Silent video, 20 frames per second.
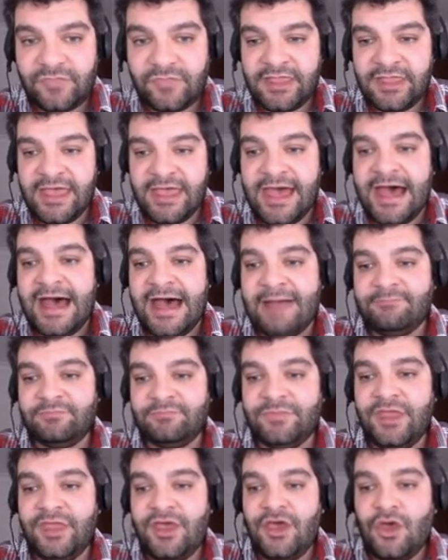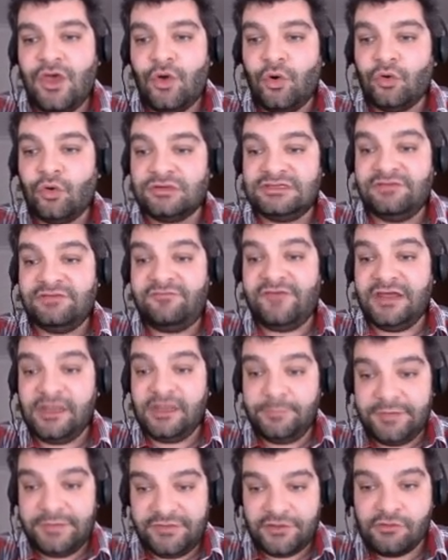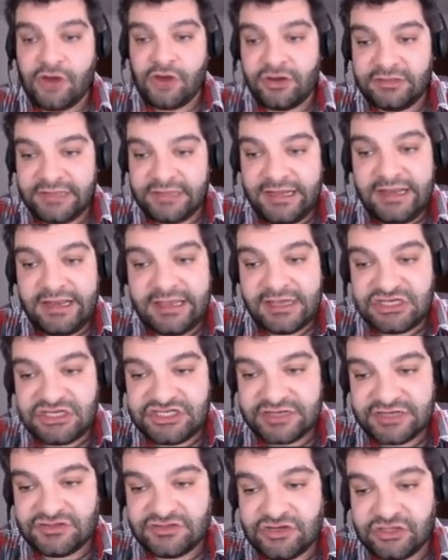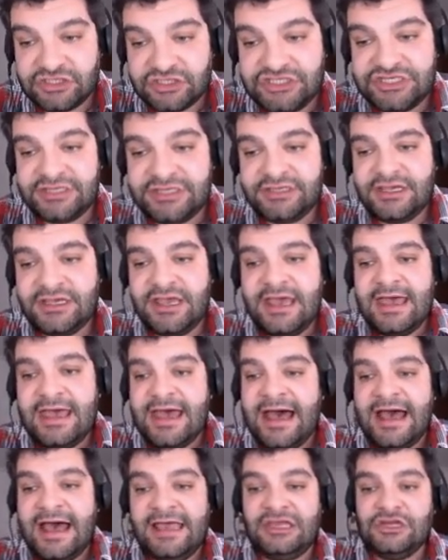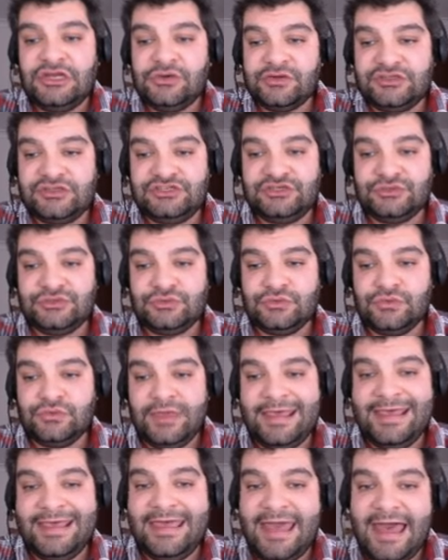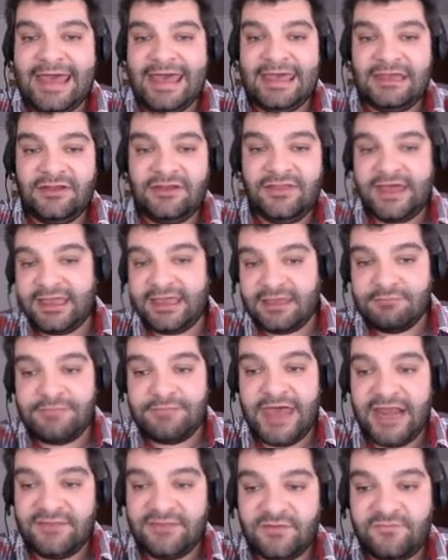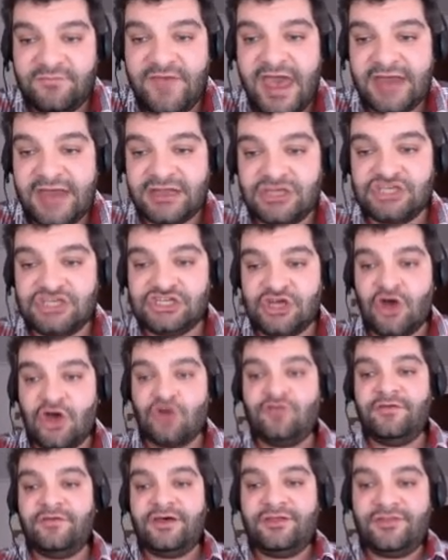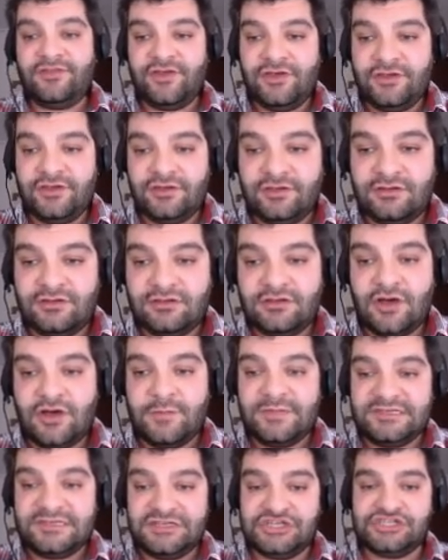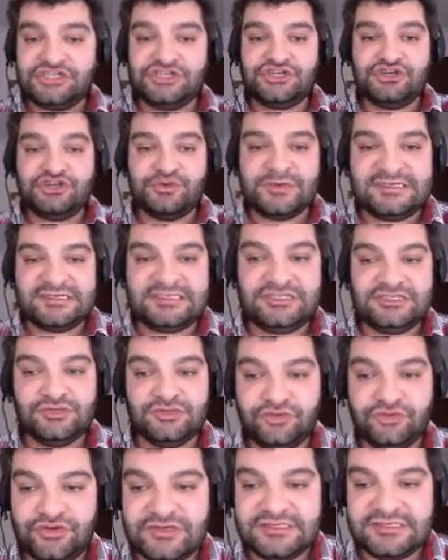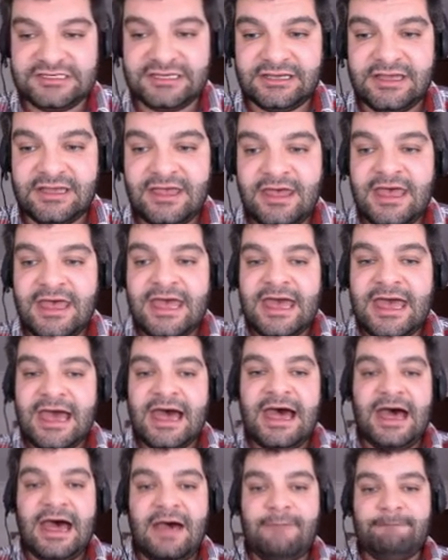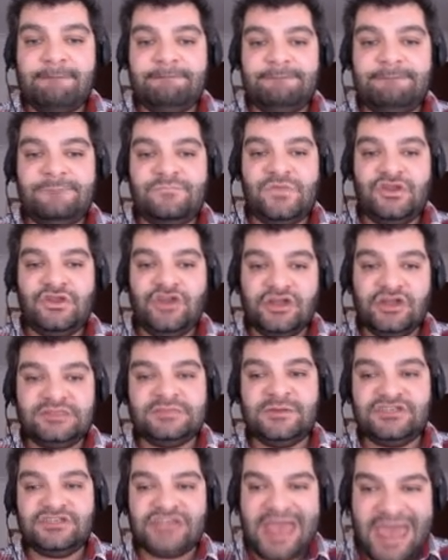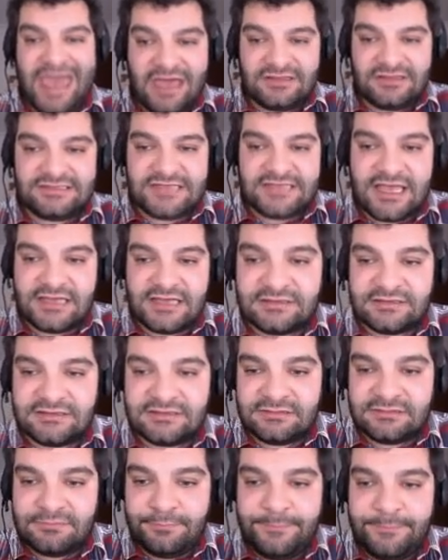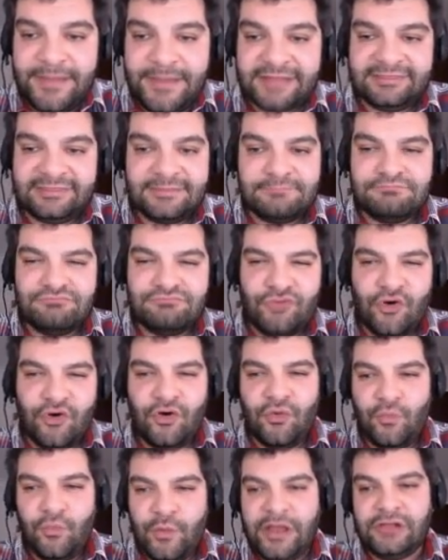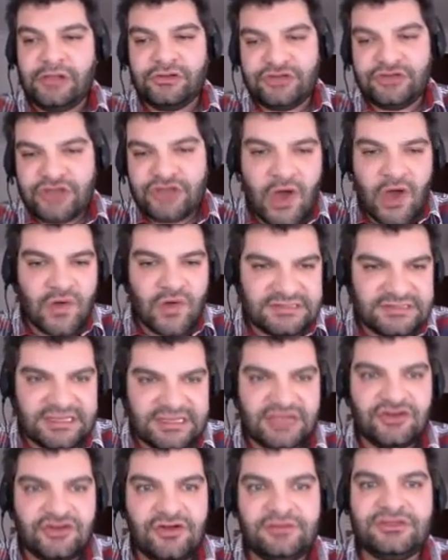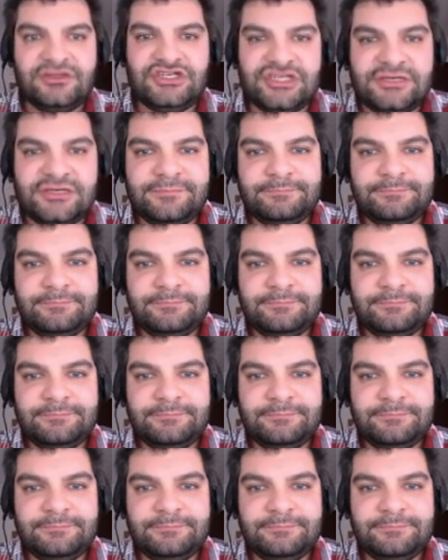or developing their own leading-edge technology in order to gain that competitive advantage over the competition who are still using not so much outdated, but the more well-known technology.